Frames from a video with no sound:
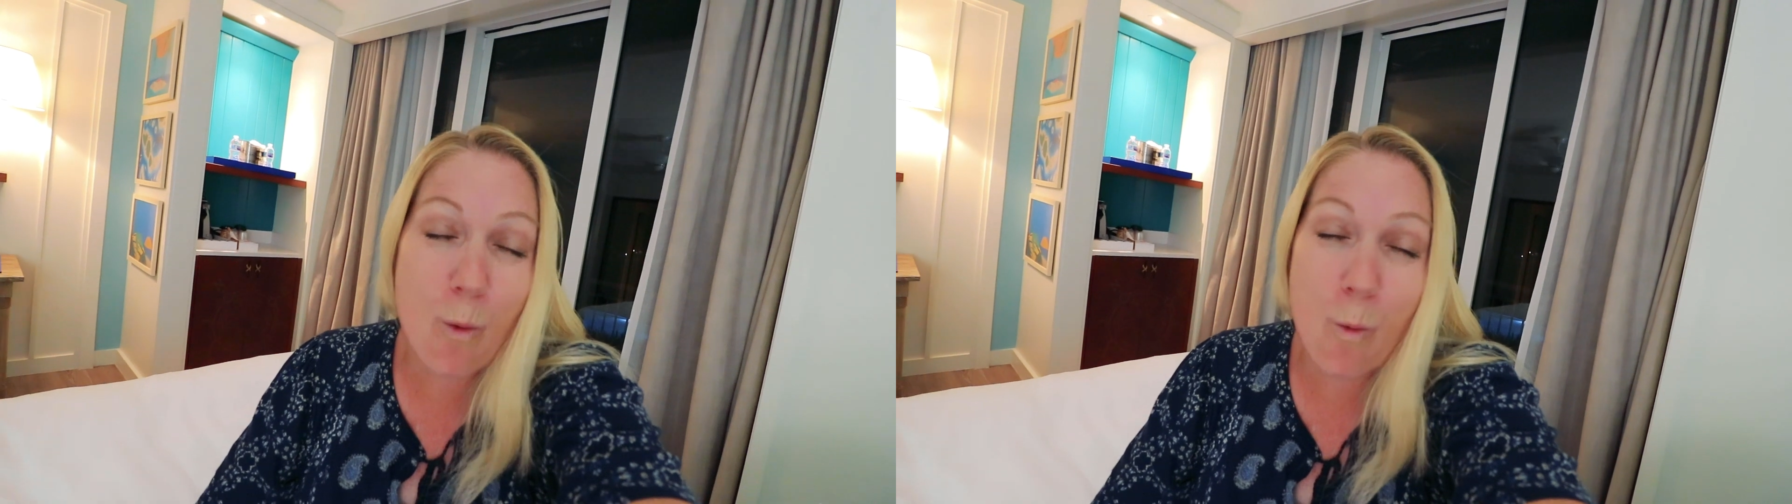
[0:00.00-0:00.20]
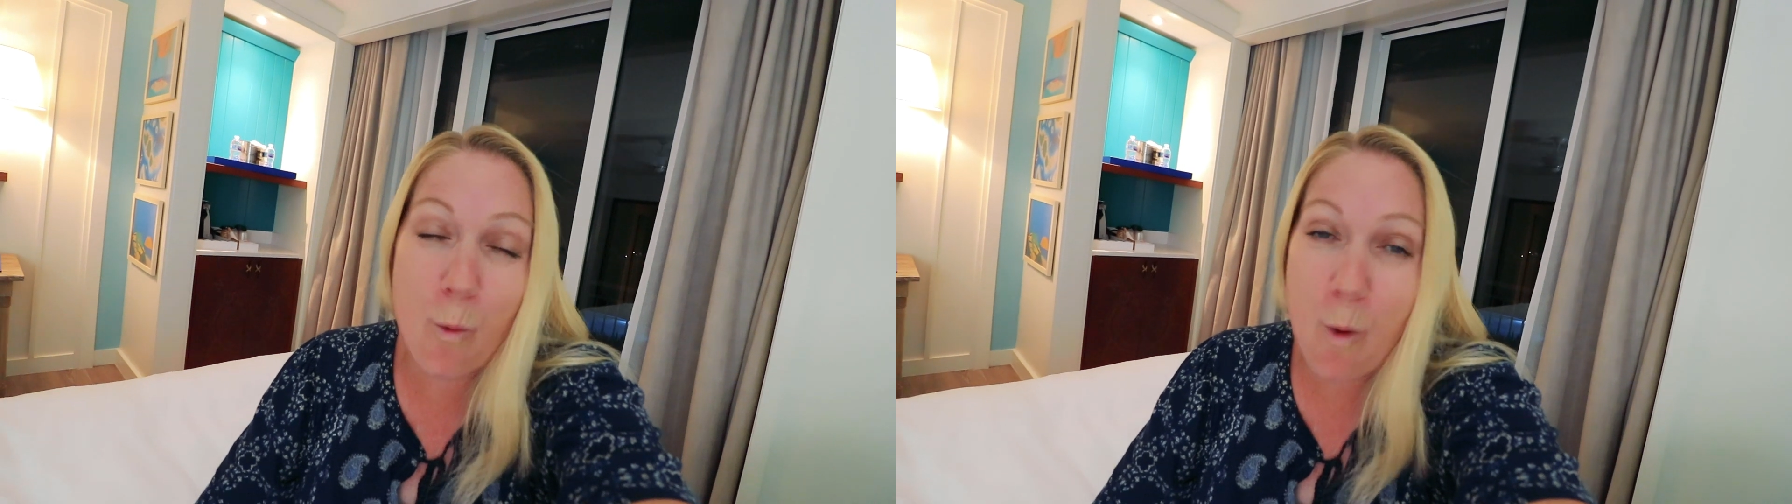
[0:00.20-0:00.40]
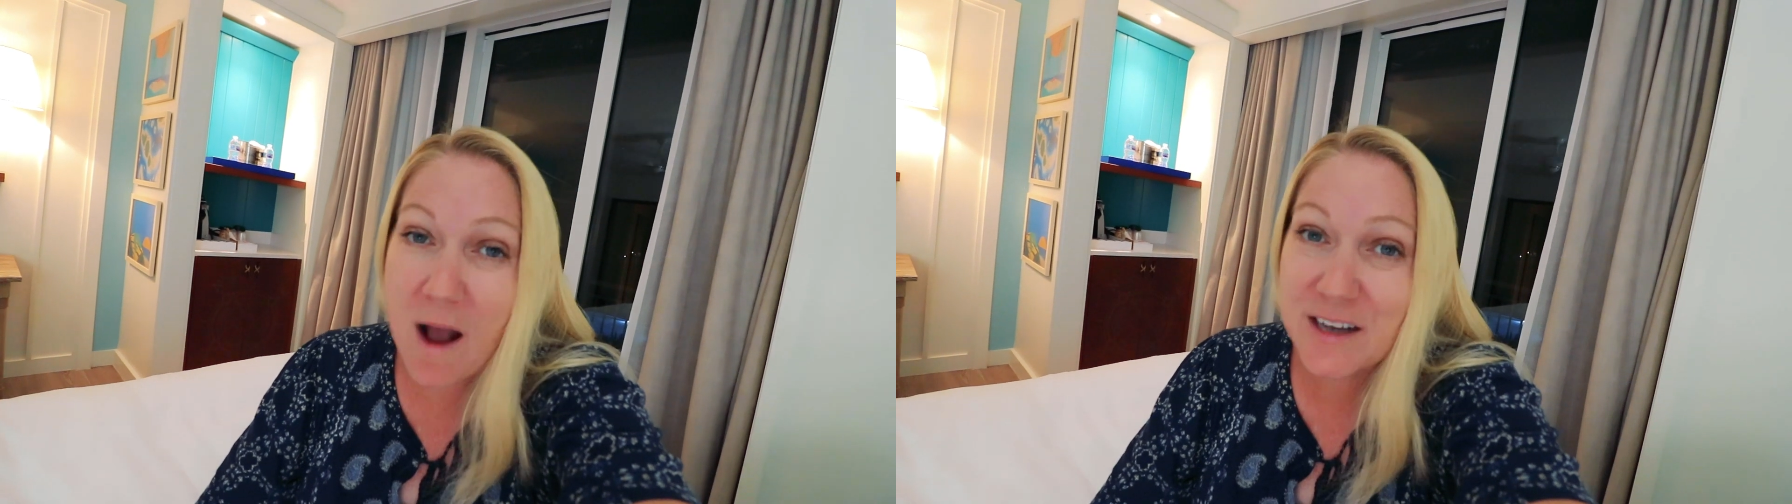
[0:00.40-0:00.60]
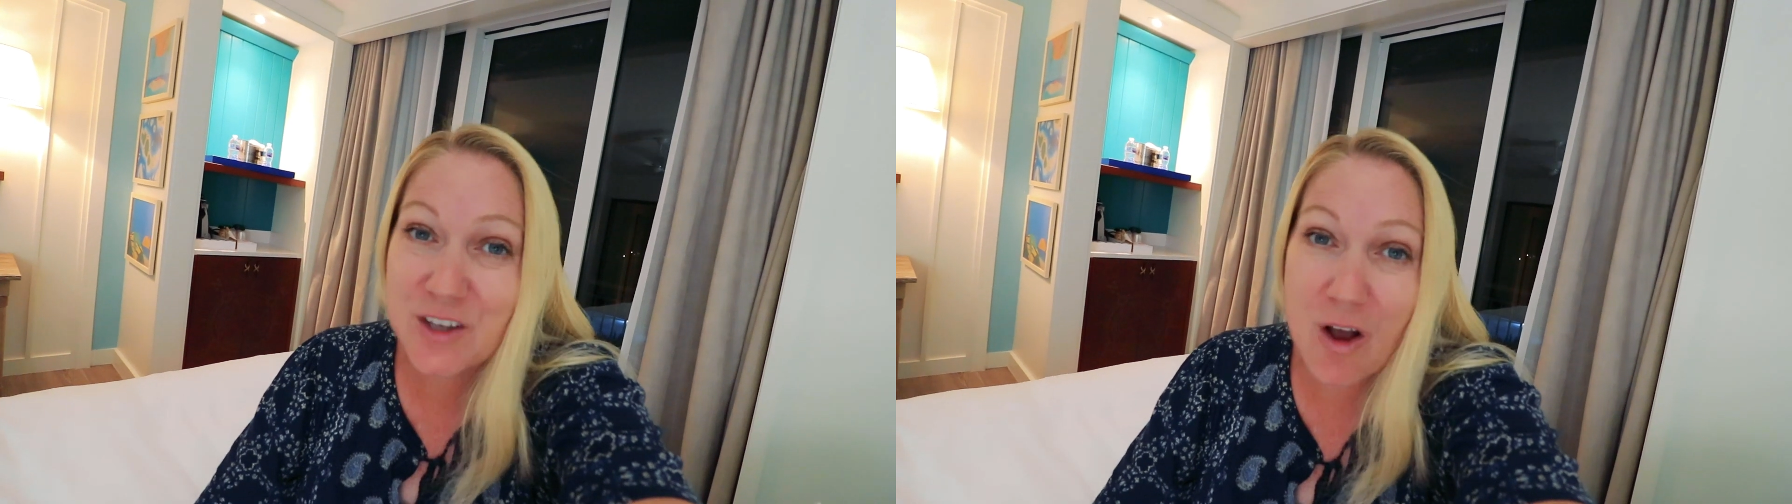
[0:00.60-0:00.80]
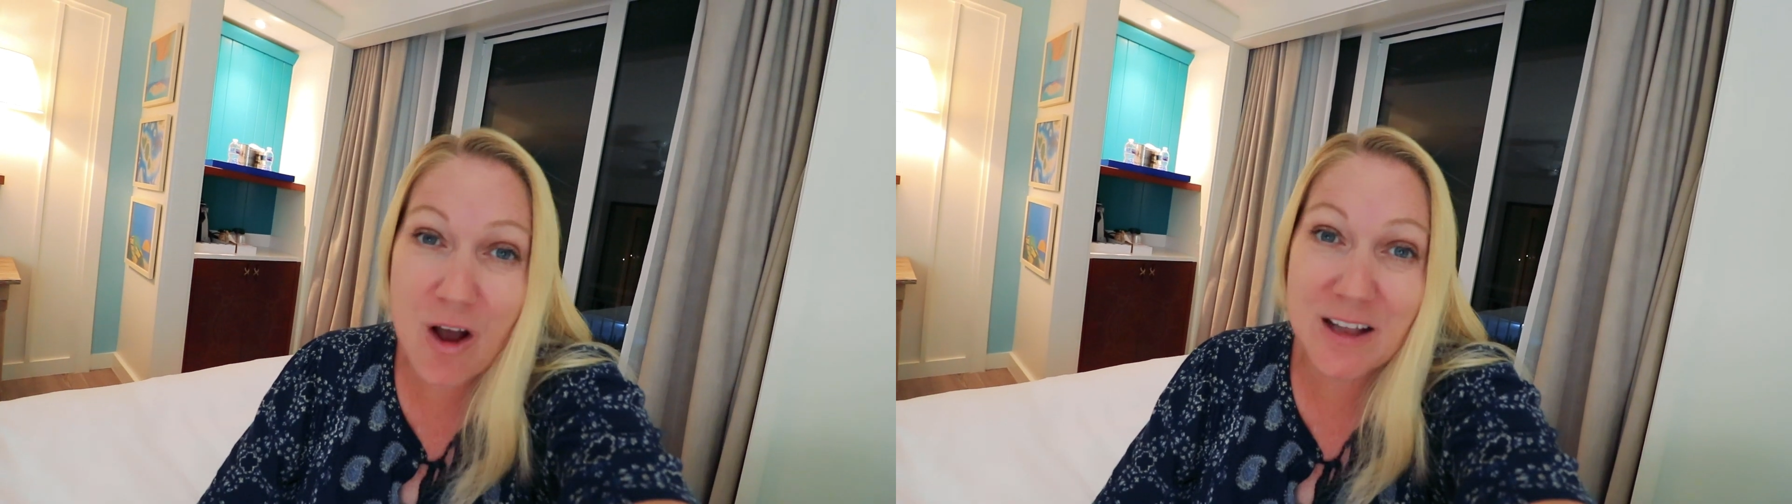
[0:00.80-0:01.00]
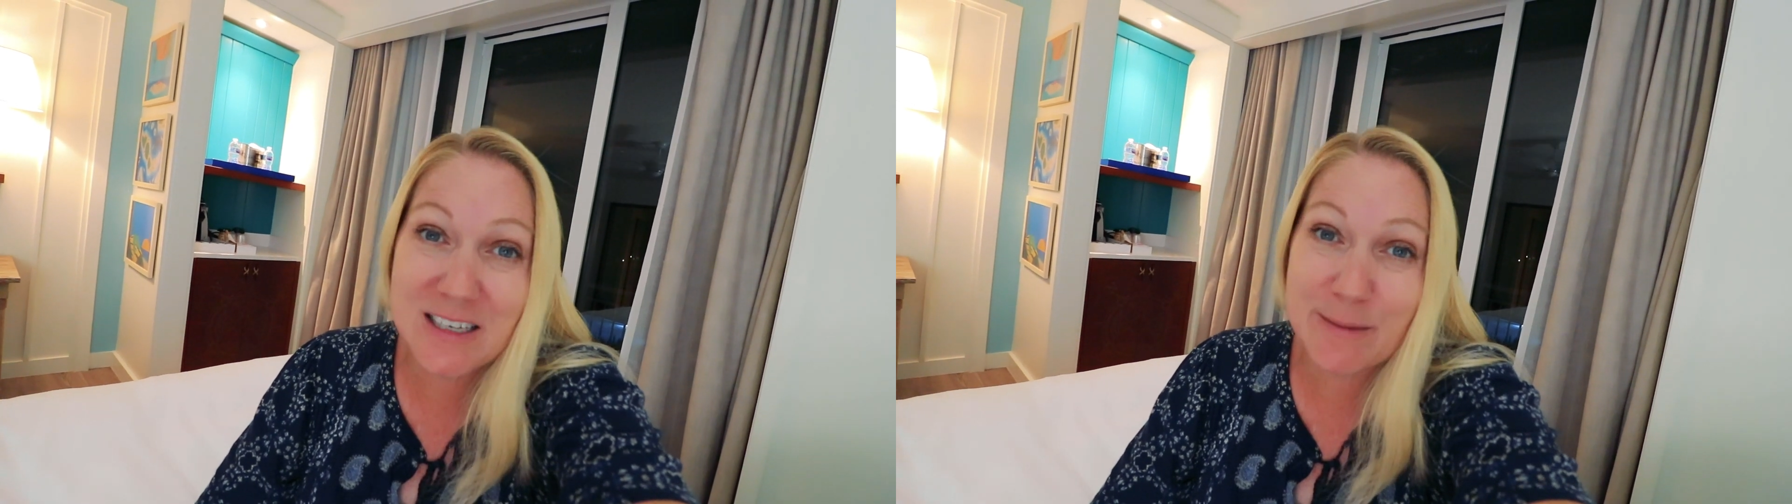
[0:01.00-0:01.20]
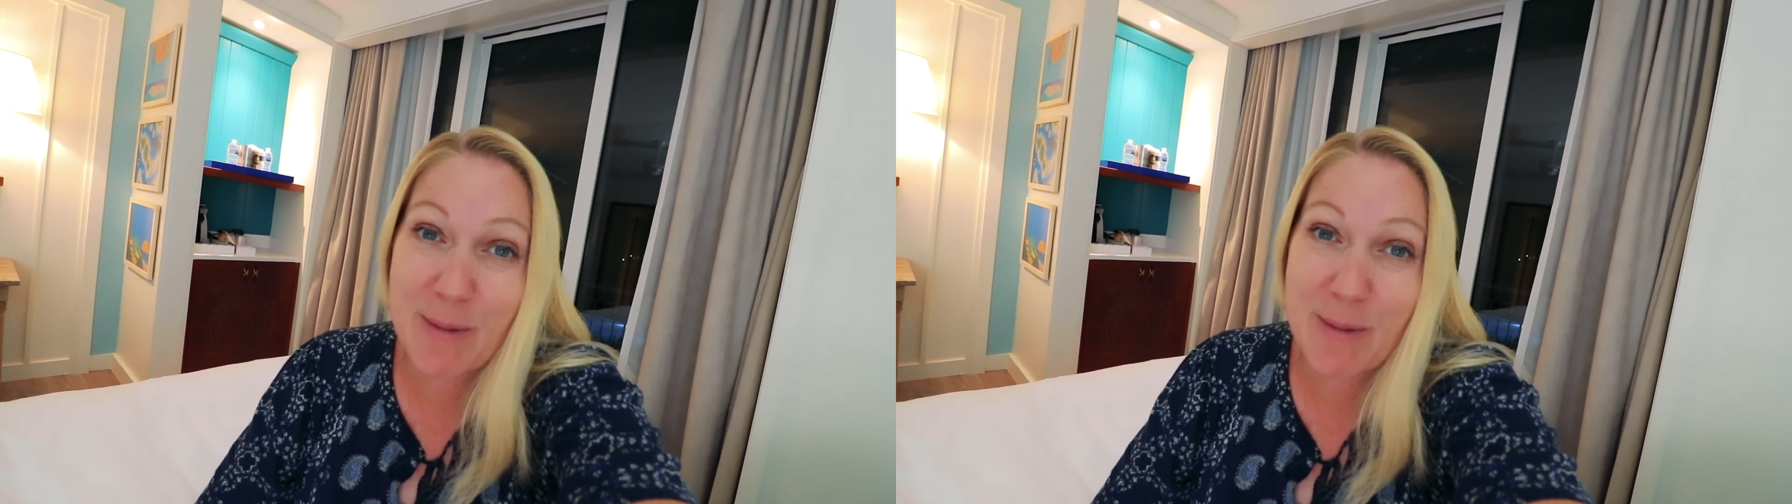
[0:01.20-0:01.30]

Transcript: walked on to